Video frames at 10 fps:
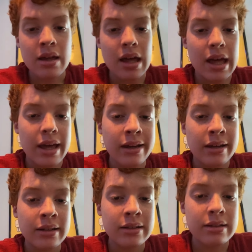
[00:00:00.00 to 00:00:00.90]

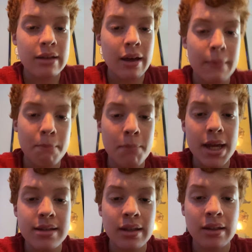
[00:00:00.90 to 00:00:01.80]
And
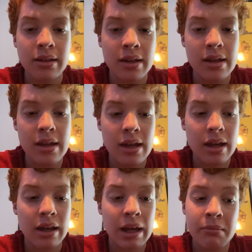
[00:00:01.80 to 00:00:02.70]
basically,
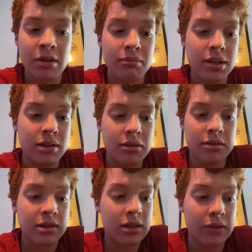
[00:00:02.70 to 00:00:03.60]
I'm gonna be doing
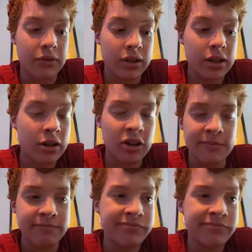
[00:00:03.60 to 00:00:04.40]
stuff on there.